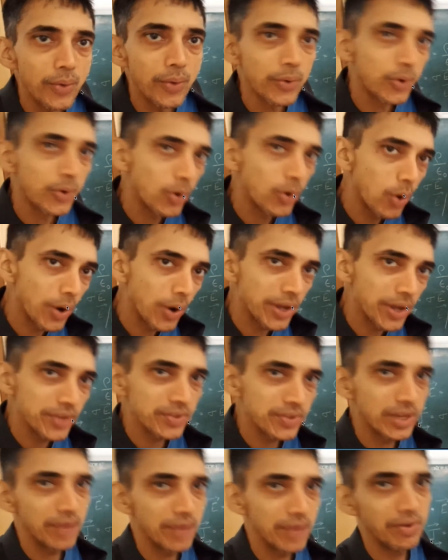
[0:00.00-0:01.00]
Rho
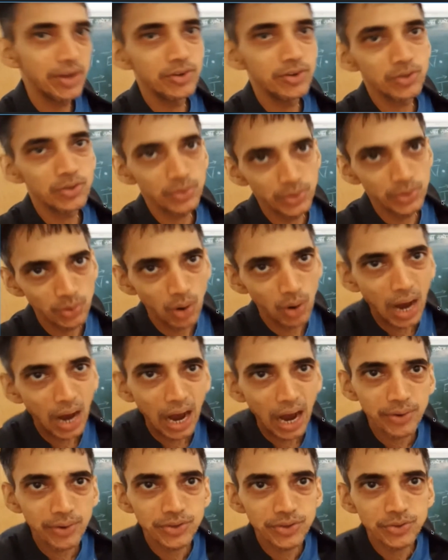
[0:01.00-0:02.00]
is given to you.
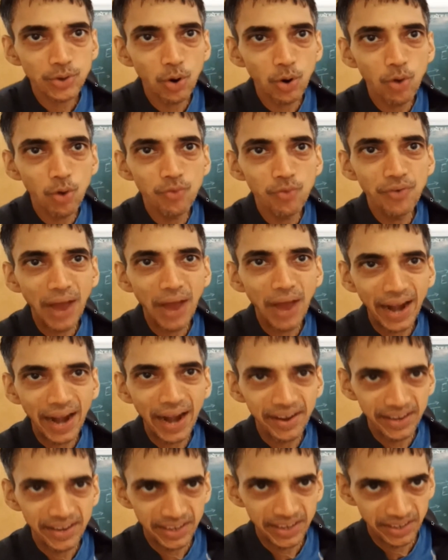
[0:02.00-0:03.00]
How is rho
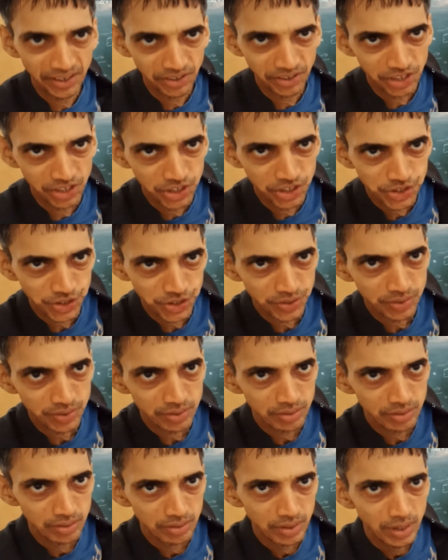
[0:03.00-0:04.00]
varying in a region?
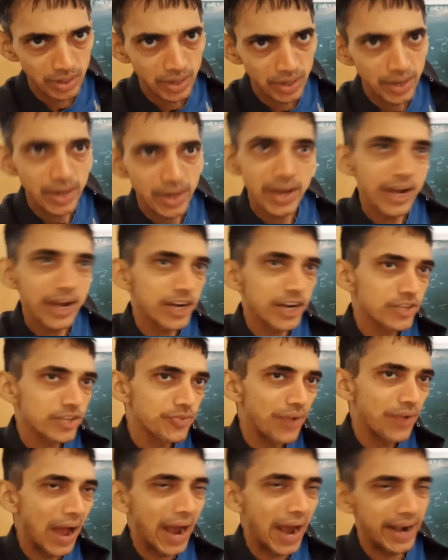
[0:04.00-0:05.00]
It's
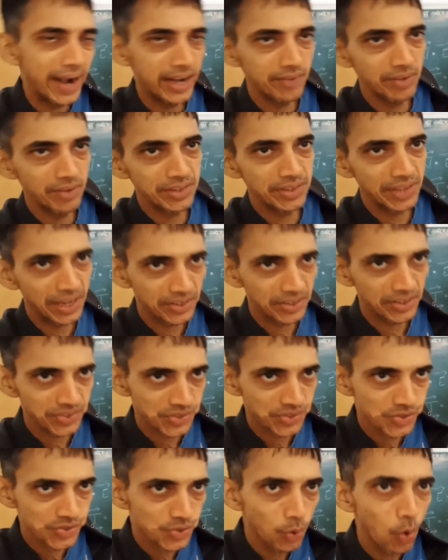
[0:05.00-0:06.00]
varying with x,
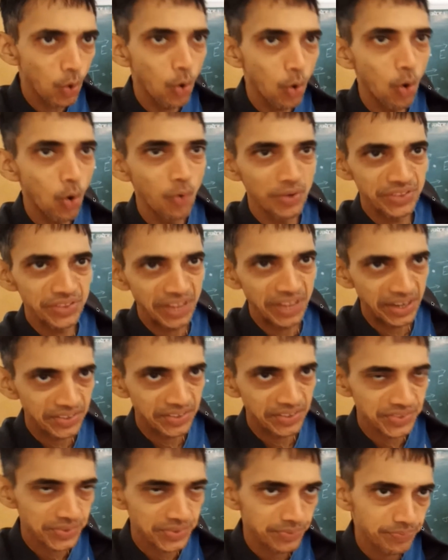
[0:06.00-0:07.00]
solo with
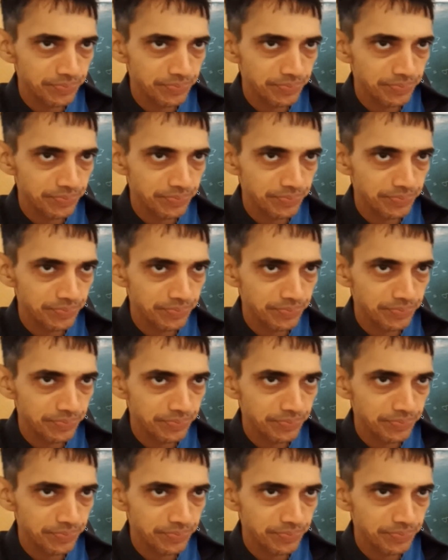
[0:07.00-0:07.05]
x,